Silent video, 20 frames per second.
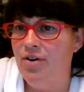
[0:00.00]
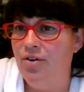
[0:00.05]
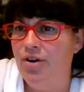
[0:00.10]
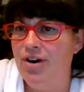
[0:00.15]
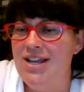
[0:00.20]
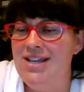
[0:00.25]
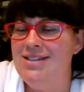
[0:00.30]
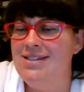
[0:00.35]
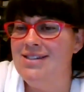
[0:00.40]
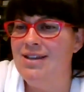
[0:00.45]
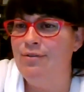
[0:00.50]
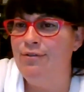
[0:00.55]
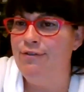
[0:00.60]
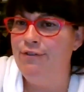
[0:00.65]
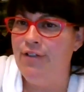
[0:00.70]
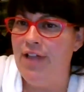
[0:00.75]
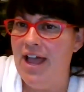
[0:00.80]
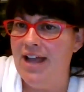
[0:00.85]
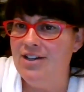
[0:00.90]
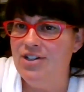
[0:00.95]
you know, or he
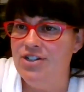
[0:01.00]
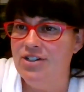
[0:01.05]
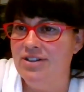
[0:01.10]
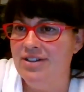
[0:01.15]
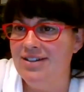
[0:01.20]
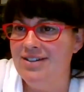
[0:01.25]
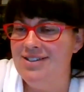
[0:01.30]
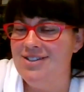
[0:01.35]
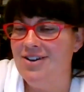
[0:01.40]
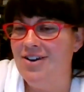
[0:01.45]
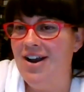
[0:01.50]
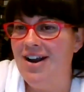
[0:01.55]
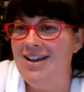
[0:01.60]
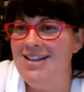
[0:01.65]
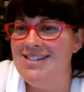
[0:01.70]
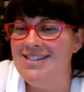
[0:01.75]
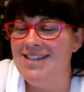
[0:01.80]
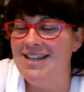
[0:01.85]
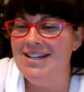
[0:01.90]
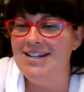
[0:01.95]
said flatulence
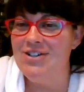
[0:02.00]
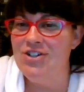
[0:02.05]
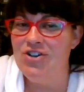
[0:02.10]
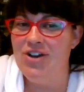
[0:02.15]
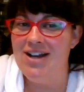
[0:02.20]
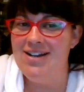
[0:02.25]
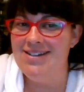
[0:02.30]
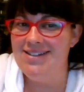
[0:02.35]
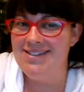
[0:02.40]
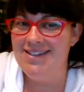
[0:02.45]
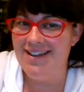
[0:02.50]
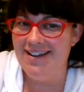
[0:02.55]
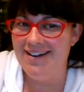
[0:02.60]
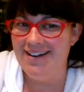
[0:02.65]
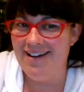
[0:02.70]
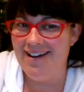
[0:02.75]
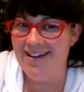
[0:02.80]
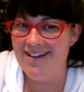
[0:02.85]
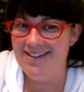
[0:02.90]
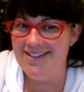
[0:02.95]
or how he said it, tried to
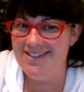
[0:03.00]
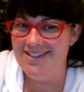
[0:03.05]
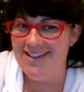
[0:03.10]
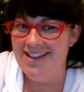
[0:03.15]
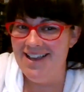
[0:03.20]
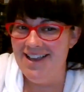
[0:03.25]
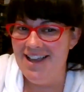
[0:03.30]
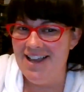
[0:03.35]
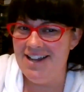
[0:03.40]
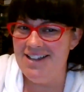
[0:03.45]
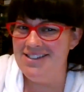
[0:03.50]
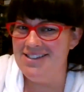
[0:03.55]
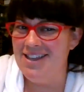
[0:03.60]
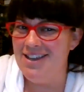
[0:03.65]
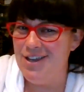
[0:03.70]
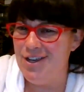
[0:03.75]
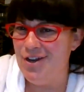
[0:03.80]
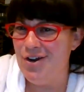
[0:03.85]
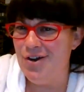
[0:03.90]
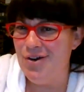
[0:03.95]
say it nice. And
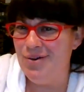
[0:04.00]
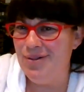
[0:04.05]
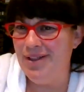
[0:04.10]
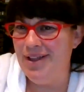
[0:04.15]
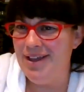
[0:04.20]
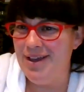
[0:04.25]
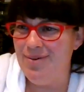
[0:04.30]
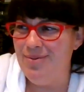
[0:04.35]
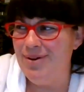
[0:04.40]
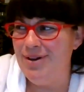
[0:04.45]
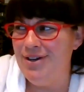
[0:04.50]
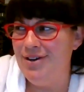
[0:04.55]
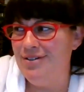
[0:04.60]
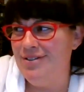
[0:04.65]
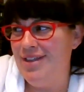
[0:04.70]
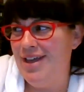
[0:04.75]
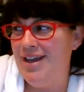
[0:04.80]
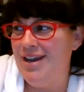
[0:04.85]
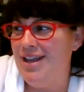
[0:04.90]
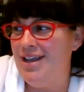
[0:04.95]
he's like, you know, like
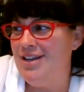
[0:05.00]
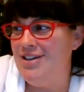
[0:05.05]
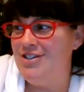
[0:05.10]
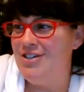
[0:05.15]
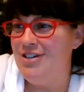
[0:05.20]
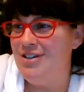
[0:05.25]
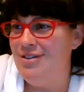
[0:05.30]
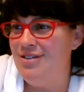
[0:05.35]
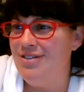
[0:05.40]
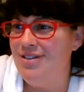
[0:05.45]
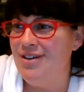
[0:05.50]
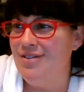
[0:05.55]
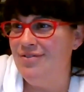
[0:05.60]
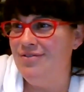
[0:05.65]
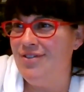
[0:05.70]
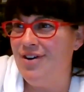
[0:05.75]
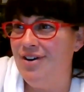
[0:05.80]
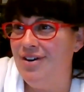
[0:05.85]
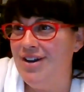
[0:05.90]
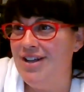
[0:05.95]
when you're that age and you
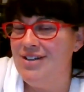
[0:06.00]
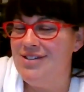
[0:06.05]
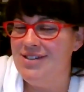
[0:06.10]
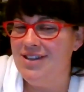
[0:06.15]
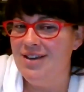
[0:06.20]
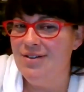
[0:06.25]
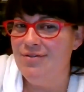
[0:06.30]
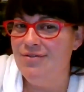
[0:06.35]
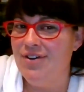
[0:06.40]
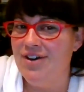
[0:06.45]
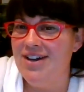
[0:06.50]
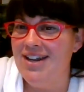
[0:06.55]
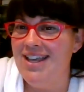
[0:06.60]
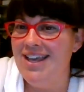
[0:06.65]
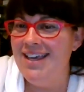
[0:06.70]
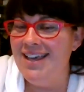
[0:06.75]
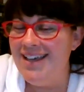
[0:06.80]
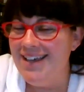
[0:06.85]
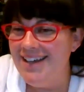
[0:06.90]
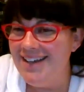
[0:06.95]
think farting's like
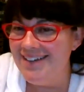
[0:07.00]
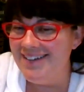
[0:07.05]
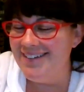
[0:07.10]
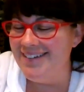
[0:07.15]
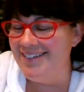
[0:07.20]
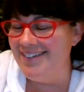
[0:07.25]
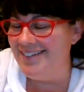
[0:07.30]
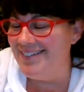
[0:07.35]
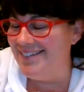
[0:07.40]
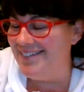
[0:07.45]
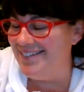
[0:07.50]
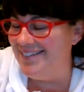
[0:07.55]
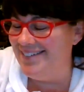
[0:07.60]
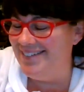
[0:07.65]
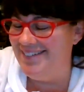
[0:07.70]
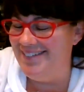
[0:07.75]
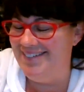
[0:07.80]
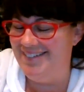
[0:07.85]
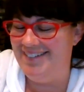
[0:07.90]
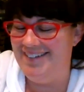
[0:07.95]
funny.
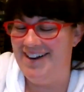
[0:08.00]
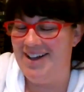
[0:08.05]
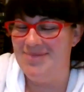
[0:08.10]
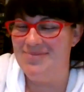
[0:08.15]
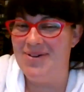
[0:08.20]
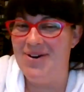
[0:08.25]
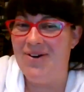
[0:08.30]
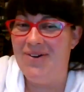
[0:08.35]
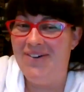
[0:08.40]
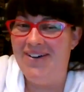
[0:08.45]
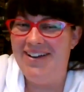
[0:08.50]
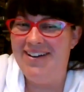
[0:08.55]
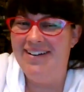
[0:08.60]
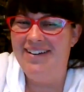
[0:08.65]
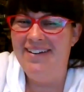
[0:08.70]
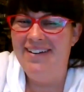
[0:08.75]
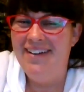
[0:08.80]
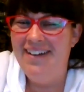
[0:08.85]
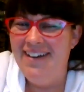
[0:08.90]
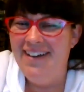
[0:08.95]
I'm
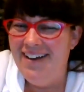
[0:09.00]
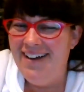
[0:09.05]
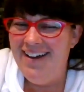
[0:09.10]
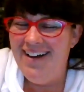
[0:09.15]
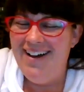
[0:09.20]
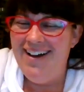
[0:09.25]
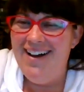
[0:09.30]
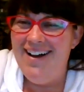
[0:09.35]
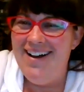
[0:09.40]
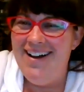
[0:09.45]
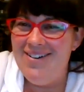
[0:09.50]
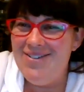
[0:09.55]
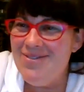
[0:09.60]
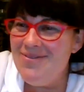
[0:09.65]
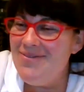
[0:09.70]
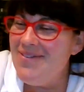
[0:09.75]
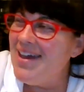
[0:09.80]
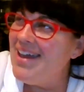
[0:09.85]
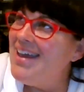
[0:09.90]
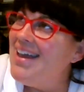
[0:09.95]
going,
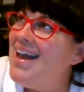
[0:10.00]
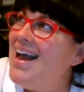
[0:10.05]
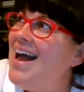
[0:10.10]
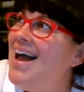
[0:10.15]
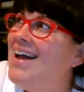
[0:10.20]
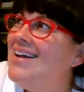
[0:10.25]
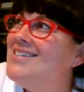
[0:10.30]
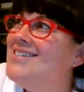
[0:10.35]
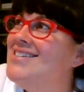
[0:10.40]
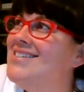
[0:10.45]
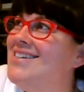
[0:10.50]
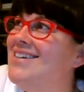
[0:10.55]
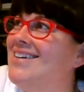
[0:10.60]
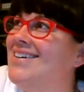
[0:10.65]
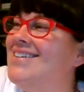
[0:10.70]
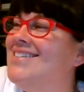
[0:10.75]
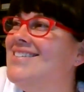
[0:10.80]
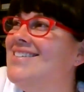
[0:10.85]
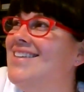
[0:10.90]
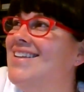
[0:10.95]
oh my gosh,
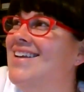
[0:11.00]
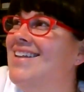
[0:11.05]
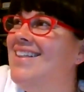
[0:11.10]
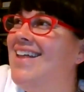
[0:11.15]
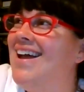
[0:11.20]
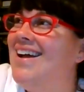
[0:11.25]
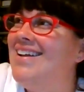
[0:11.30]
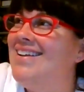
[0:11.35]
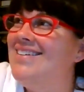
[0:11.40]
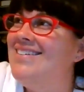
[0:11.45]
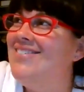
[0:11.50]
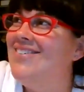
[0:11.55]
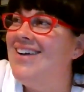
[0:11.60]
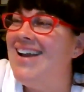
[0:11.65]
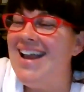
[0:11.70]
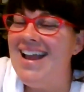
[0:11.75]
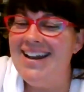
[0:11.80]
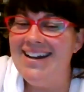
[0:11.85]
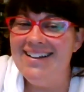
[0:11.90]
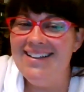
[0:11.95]
seriously? Like
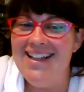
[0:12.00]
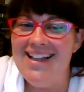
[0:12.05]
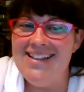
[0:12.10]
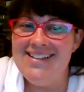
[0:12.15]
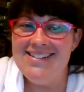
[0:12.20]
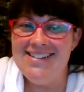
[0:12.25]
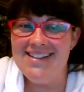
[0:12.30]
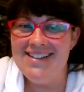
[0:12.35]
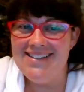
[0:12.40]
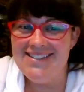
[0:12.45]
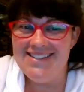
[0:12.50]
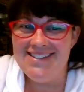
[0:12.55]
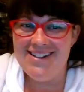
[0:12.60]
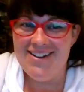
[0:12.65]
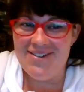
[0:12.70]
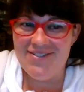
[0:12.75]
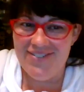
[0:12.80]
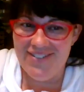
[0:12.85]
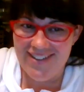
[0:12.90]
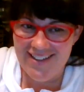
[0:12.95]
we're analyzing
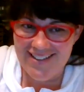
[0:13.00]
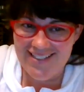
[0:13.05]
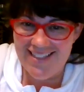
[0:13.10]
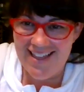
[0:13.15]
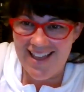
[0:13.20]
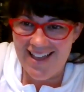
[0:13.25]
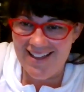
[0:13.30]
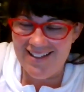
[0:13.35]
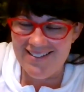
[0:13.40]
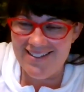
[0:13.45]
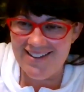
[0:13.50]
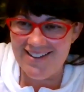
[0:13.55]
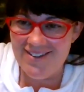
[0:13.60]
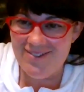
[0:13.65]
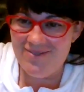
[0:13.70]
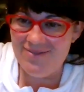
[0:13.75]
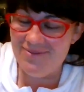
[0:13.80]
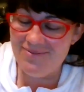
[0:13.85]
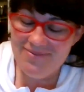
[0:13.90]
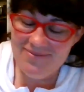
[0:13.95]
stuff like that
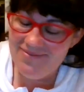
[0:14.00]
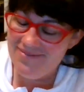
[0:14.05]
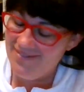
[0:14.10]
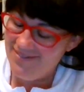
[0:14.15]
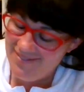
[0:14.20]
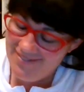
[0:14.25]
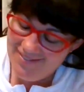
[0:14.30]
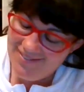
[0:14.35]
you,